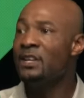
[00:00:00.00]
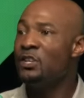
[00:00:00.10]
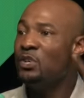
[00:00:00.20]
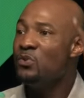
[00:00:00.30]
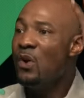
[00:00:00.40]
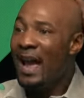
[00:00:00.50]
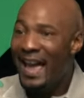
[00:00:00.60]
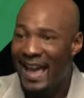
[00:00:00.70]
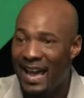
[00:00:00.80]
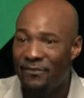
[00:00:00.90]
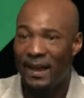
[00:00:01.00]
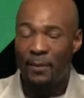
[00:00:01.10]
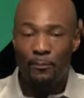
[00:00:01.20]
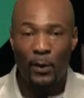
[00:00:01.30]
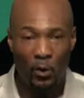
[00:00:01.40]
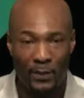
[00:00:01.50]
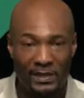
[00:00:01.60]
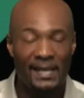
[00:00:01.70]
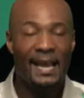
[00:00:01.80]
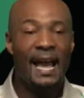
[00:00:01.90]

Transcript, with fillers: You have a purpose